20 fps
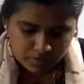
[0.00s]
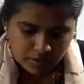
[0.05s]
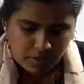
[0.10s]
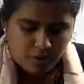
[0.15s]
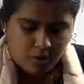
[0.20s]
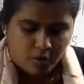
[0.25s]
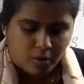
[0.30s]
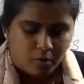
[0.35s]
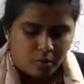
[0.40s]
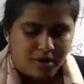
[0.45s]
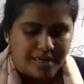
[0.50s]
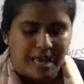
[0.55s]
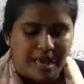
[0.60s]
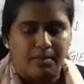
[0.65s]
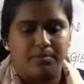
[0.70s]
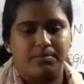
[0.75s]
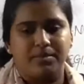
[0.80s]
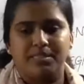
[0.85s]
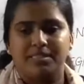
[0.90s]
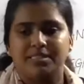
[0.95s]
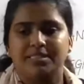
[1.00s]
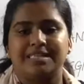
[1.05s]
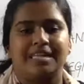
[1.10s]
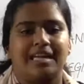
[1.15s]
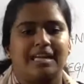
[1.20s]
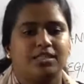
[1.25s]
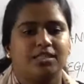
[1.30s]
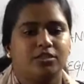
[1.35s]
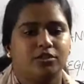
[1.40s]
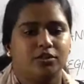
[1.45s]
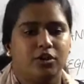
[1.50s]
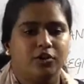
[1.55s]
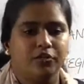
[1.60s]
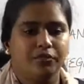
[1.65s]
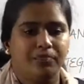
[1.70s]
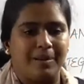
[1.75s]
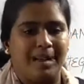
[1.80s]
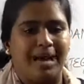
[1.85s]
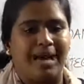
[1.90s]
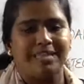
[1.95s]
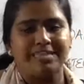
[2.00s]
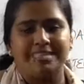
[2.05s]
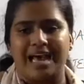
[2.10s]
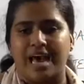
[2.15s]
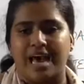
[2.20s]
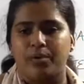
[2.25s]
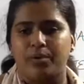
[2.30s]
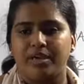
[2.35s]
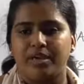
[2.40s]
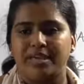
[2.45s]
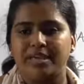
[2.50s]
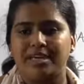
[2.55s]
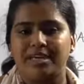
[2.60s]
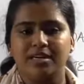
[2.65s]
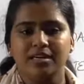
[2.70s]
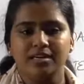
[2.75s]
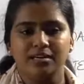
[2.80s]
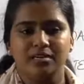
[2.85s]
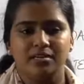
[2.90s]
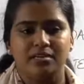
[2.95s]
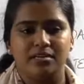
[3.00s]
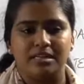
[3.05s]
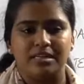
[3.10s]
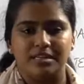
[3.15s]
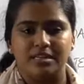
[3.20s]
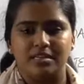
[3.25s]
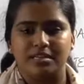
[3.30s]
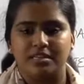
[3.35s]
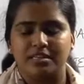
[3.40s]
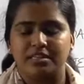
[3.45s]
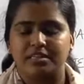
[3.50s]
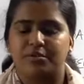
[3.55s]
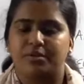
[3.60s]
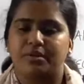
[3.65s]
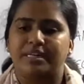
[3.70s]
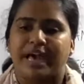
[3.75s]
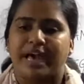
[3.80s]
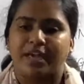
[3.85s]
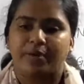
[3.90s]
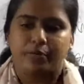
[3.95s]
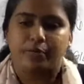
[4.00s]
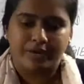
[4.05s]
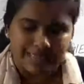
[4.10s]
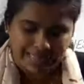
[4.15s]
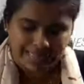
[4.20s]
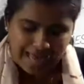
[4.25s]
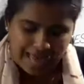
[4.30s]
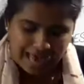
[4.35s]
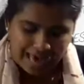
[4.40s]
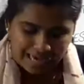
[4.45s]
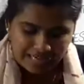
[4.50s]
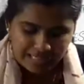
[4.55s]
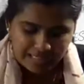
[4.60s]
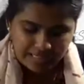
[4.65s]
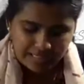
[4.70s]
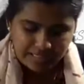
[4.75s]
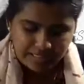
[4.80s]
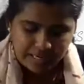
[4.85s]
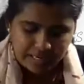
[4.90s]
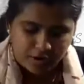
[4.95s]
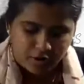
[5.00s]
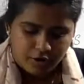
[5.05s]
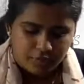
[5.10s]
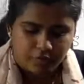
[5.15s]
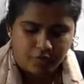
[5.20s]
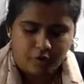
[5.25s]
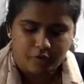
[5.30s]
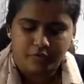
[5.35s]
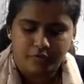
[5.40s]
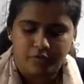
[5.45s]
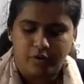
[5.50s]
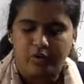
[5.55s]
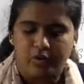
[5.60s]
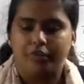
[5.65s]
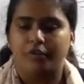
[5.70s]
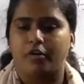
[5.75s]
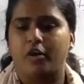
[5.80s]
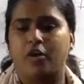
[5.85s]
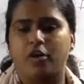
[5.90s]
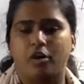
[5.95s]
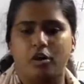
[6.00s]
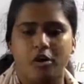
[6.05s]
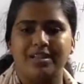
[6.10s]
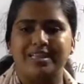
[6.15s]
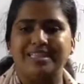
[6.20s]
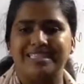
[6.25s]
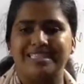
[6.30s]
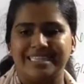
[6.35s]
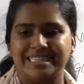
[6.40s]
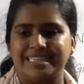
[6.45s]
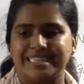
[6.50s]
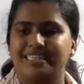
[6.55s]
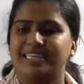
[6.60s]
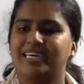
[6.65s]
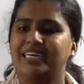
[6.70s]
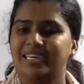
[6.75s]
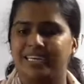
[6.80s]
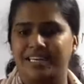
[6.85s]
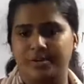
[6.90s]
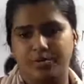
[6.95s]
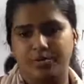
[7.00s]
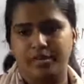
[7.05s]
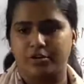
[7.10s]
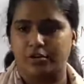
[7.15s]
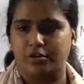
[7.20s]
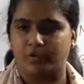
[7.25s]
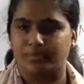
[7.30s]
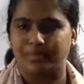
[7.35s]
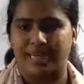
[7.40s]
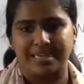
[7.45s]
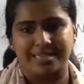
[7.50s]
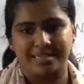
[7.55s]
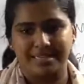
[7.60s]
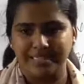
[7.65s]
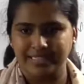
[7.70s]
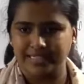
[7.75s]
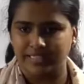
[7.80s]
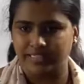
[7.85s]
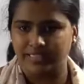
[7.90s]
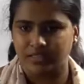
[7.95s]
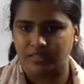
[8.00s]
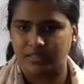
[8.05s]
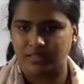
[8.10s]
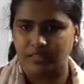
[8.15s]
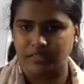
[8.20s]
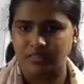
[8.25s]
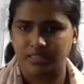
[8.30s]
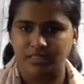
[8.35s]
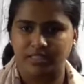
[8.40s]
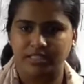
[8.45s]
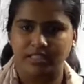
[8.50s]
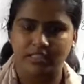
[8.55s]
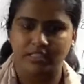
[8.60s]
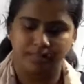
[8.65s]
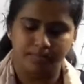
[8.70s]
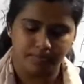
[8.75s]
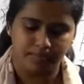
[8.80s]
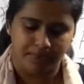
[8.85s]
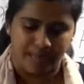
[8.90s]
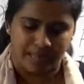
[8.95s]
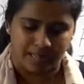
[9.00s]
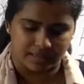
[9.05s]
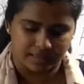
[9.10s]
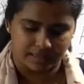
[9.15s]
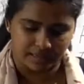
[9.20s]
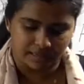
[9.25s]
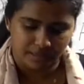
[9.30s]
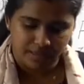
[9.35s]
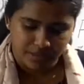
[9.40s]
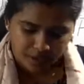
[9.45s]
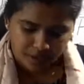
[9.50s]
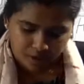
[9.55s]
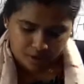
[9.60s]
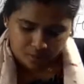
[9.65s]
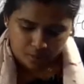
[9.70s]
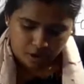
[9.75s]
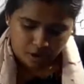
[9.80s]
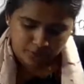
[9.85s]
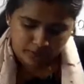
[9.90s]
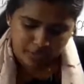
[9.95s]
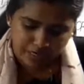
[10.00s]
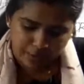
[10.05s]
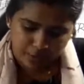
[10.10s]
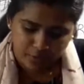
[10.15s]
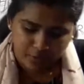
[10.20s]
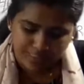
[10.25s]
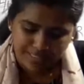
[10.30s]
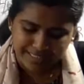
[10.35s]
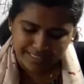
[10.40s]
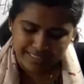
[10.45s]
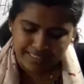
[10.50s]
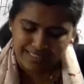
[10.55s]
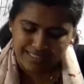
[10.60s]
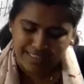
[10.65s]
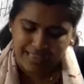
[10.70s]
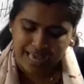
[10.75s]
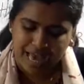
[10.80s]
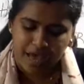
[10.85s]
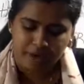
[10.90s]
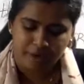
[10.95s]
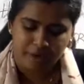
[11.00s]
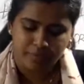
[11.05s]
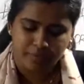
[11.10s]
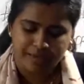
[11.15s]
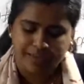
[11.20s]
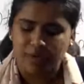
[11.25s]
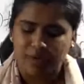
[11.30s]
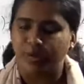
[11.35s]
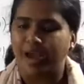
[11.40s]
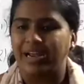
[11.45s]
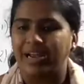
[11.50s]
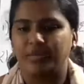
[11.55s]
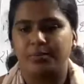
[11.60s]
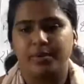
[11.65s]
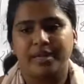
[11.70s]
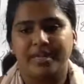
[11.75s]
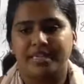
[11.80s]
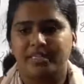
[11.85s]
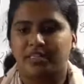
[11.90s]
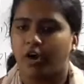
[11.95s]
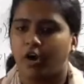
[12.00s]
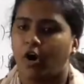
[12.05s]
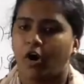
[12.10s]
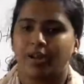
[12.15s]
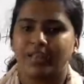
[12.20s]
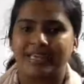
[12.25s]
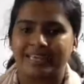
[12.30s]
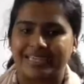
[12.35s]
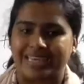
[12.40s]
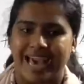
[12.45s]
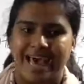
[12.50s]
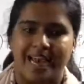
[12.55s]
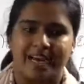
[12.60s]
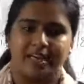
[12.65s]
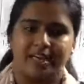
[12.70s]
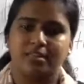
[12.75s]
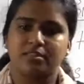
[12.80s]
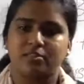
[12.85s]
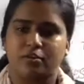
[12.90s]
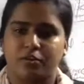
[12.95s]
What happens is collection of plants having a diverse alleles for all the genes in a given crop, that is germplasm. What they do is, it is carried by evaluating all the characters of